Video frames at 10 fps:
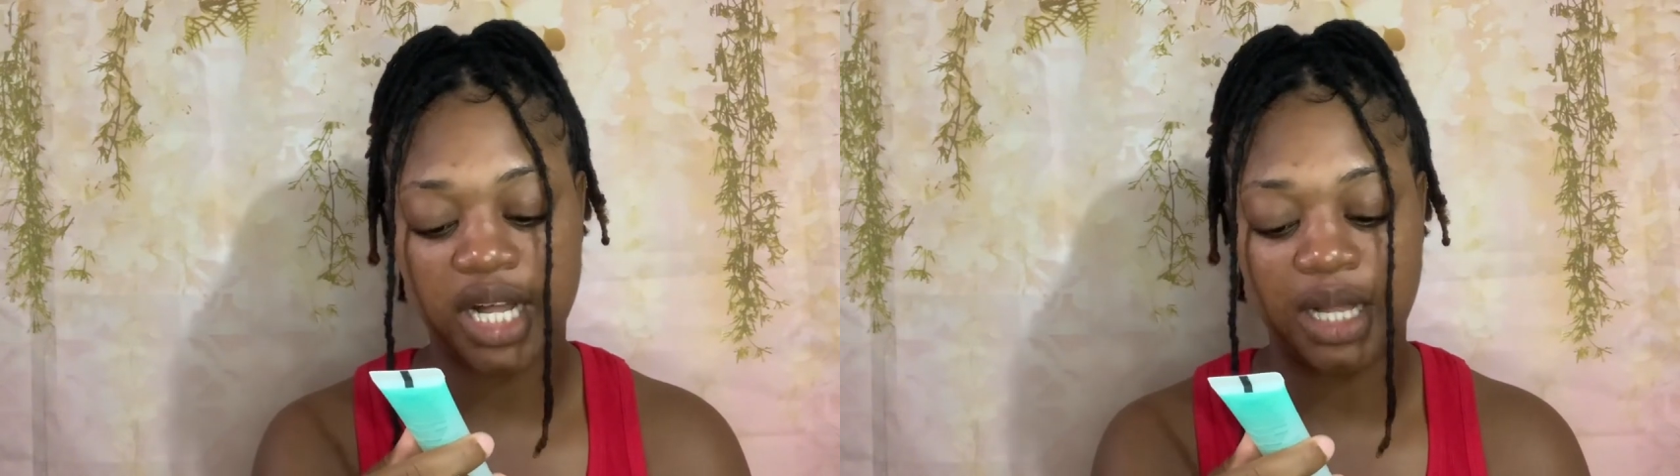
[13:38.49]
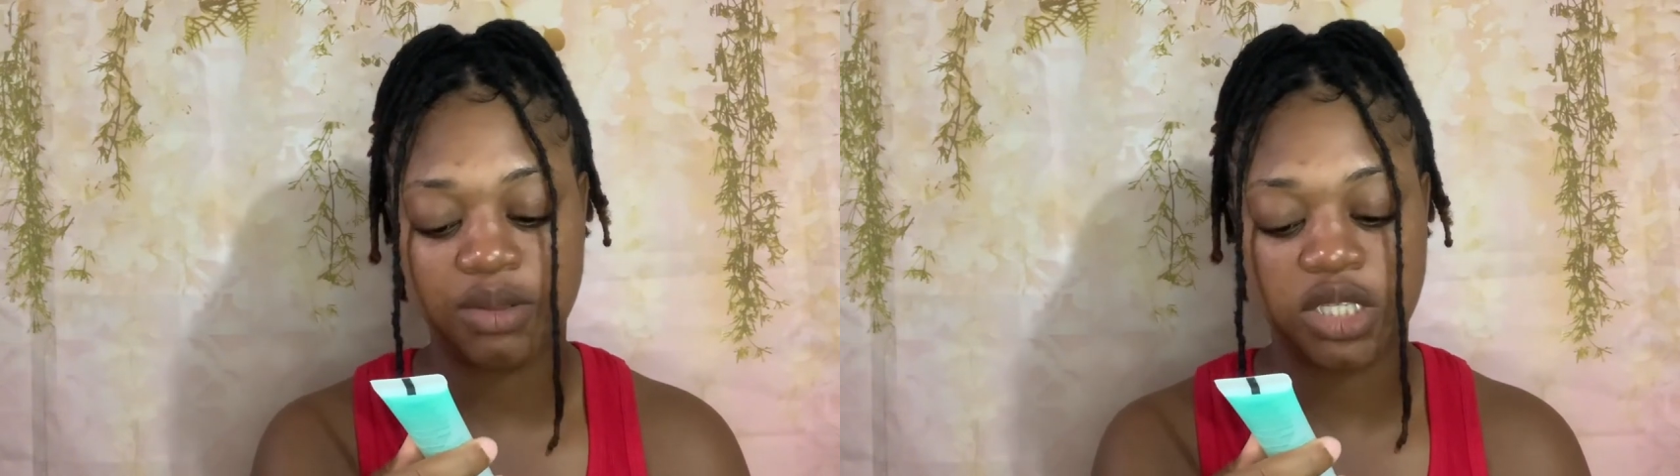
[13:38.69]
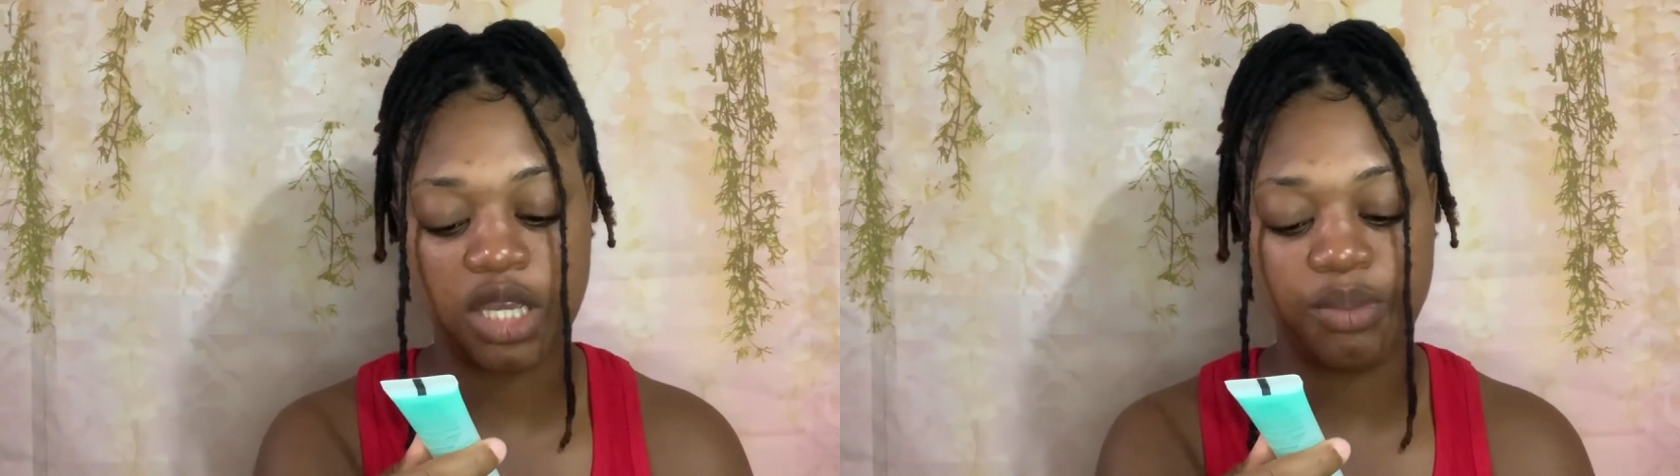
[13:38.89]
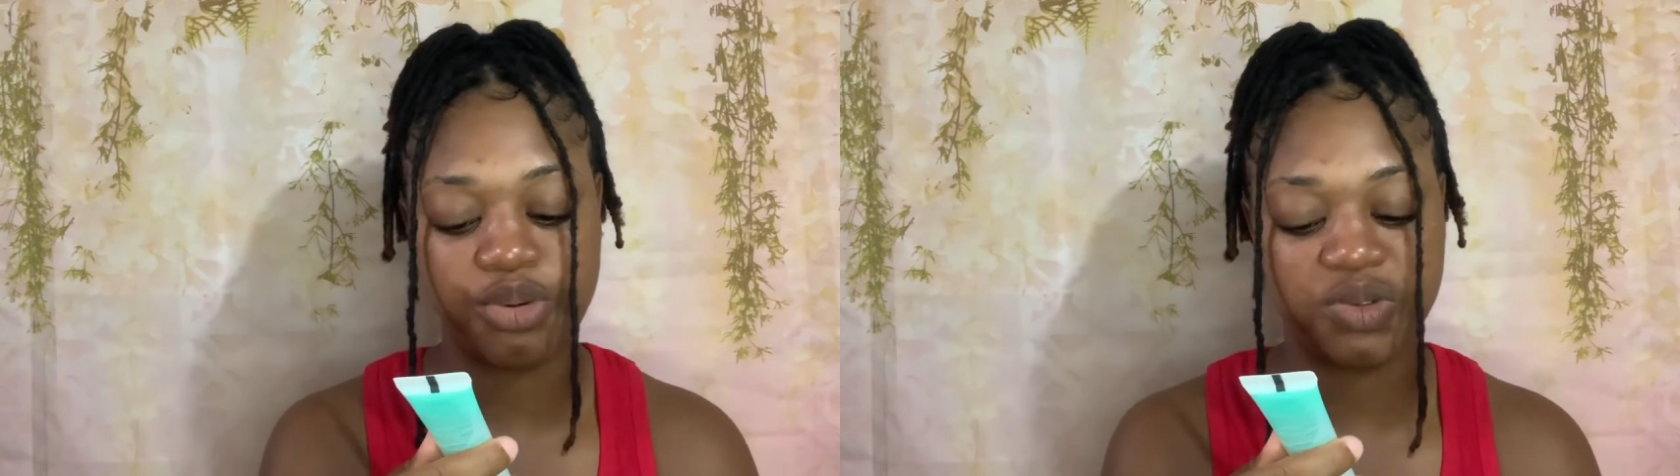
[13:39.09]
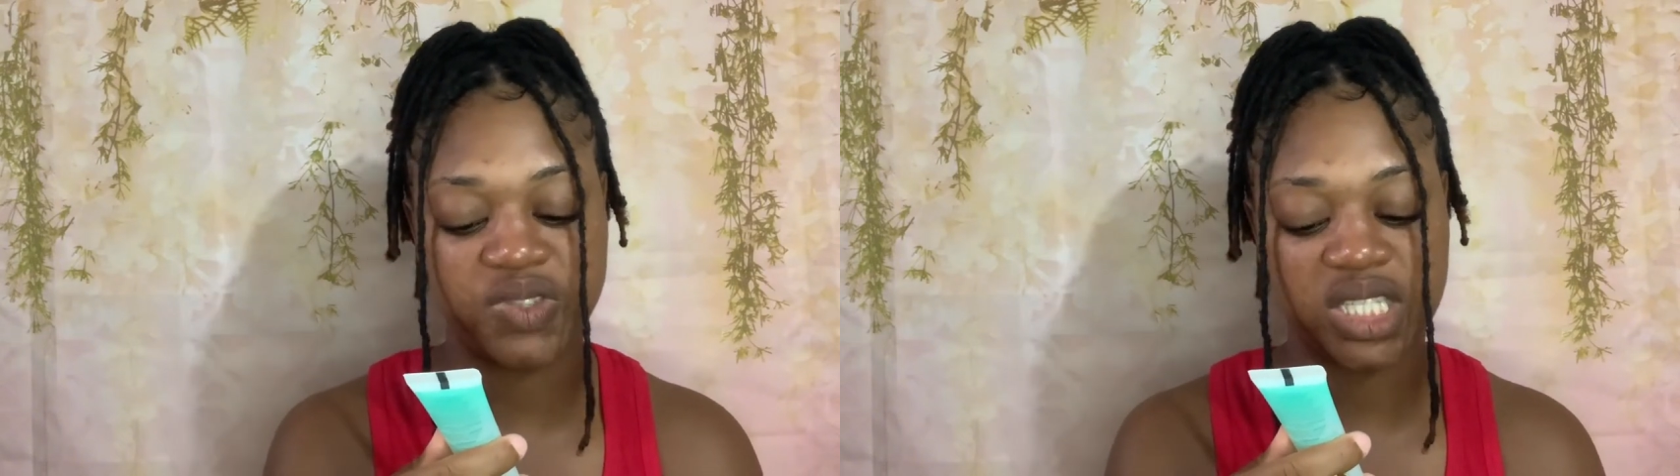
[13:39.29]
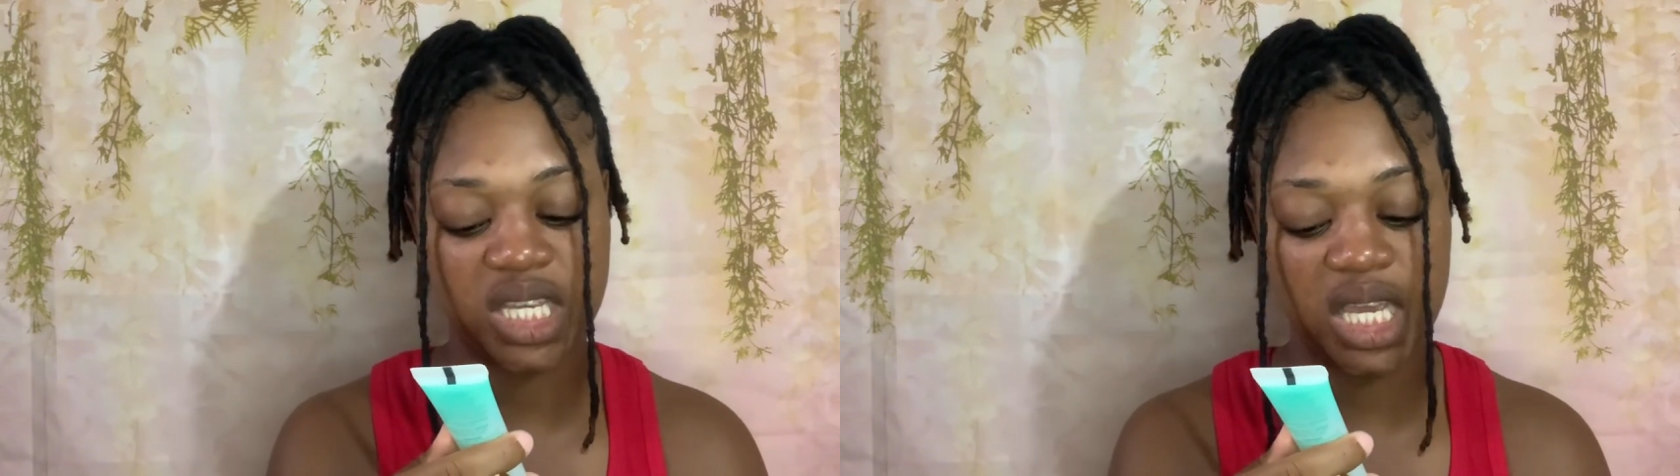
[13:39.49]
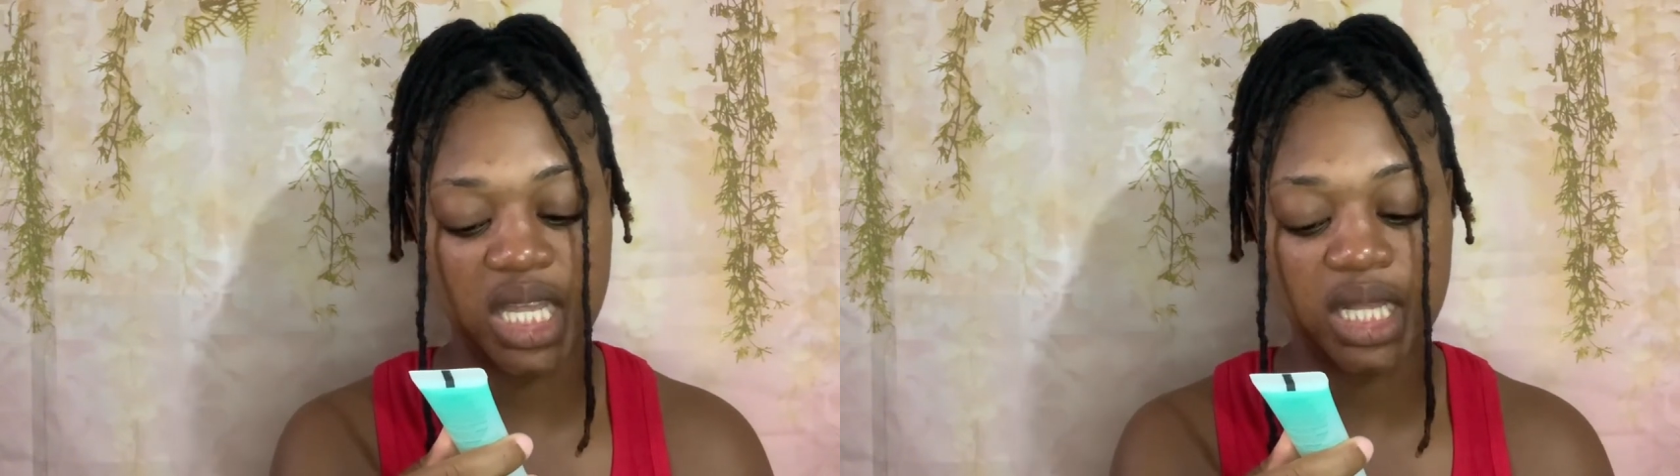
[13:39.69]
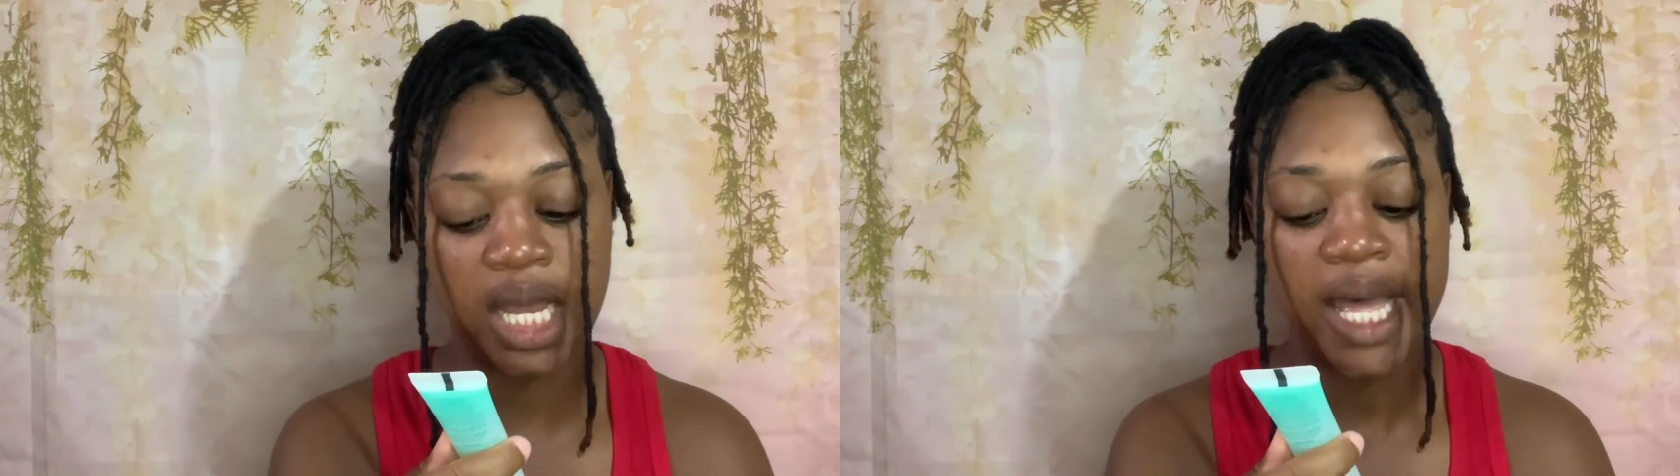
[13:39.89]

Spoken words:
helps to improve skin,